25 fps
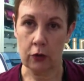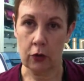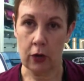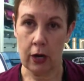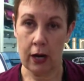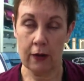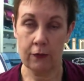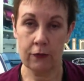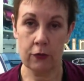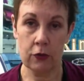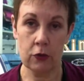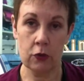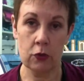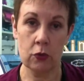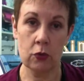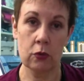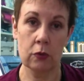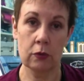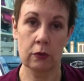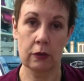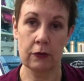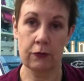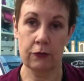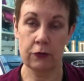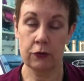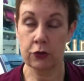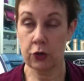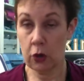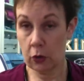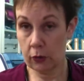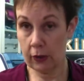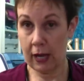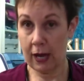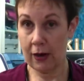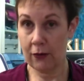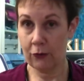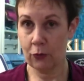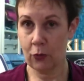Or have you, if you
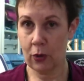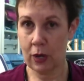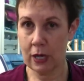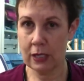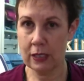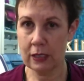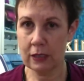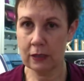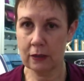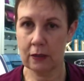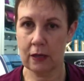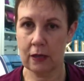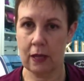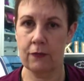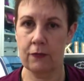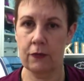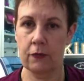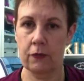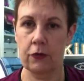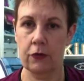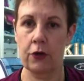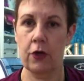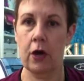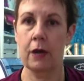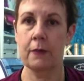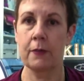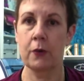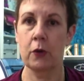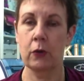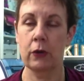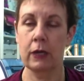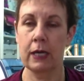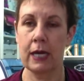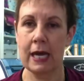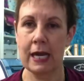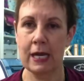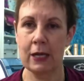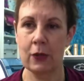don't have one, have you ever thought
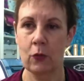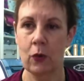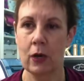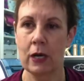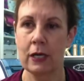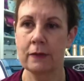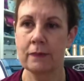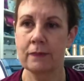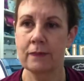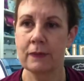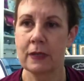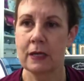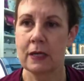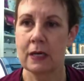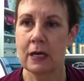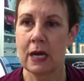about getting one?